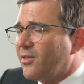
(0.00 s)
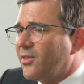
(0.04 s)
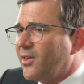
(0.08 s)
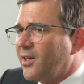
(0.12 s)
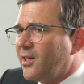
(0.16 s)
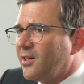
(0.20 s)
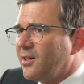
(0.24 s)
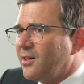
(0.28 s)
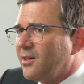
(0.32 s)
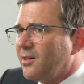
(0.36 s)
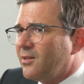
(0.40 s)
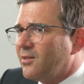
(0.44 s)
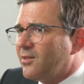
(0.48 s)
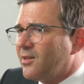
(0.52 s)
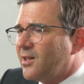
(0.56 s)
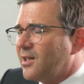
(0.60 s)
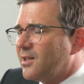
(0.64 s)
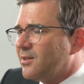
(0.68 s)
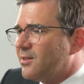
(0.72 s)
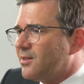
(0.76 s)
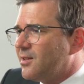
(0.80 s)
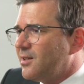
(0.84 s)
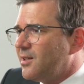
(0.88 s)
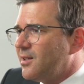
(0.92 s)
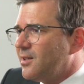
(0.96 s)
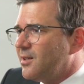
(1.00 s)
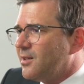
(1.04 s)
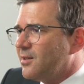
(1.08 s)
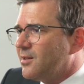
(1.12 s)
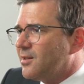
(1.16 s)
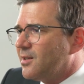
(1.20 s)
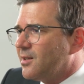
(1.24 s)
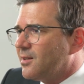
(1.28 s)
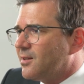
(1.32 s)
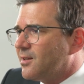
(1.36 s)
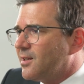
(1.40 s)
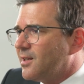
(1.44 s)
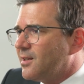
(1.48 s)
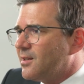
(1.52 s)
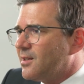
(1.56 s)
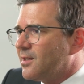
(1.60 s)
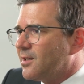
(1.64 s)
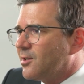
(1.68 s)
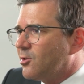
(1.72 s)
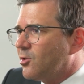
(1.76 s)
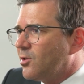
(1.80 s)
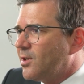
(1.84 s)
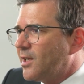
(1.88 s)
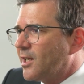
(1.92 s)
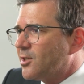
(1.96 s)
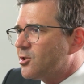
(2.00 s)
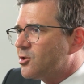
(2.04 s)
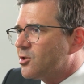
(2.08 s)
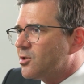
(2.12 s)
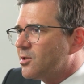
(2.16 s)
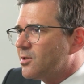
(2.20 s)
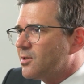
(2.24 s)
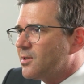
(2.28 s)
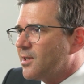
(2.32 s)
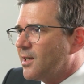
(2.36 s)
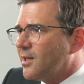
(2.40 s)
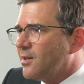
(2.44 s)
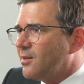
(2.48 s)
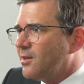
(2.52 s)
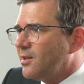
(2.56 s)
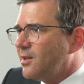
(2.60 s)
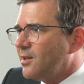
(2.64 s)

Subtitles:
thing is that the connection and